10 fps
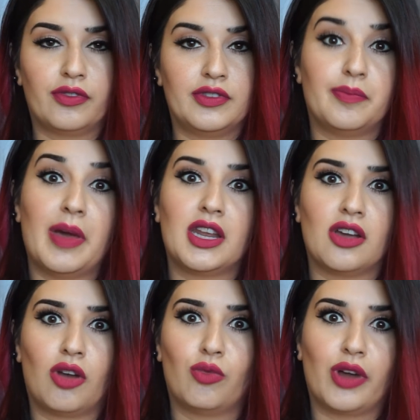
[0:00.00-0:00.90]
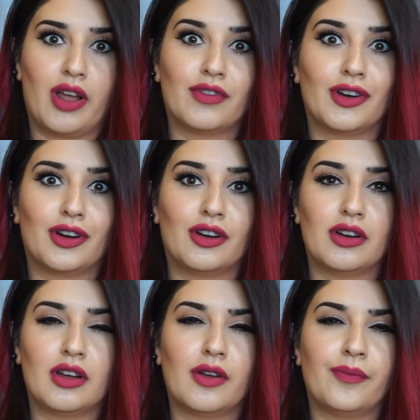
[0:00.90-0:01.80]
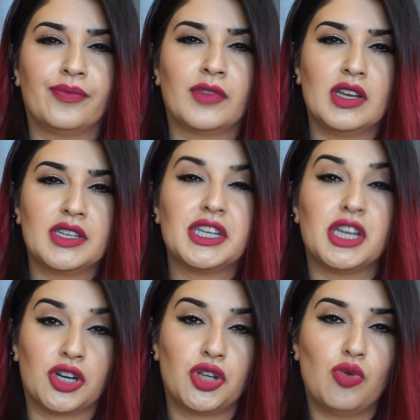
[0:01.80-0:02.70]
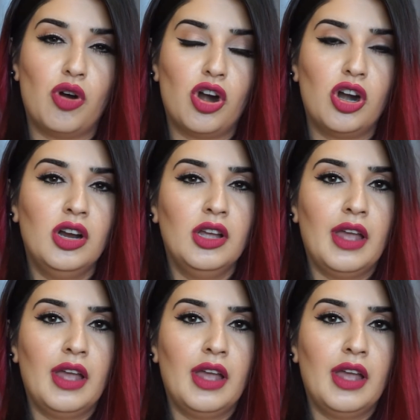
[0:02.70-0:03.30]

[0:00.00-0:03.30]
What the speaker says: depending on whatever tier you are.